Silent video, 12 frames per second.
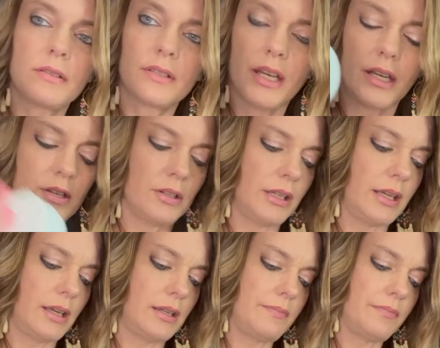Take your
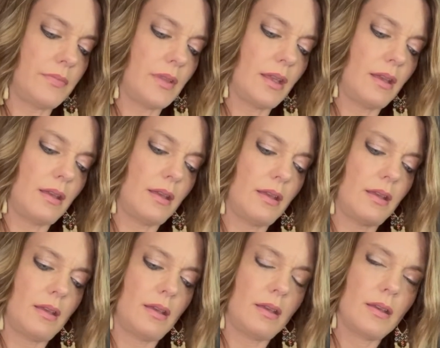lid.
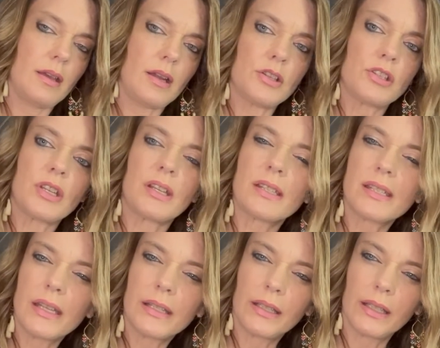And you're just going to
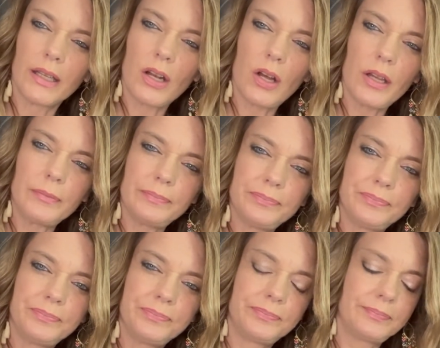stick the lid on
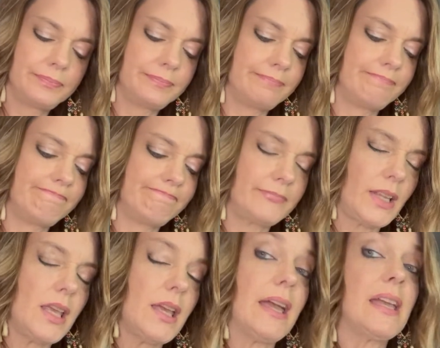
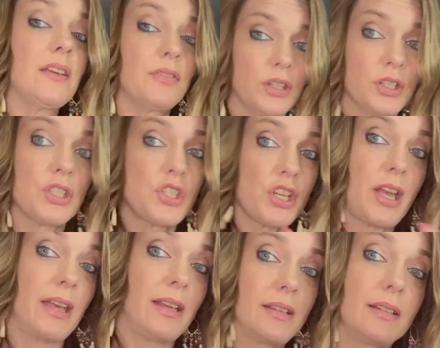and give it a good
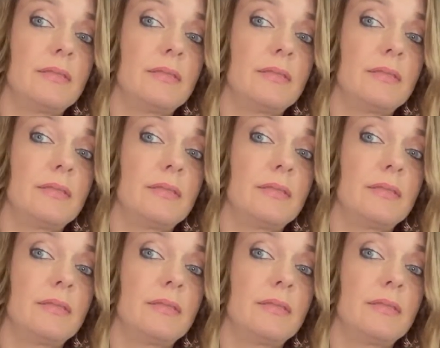shake.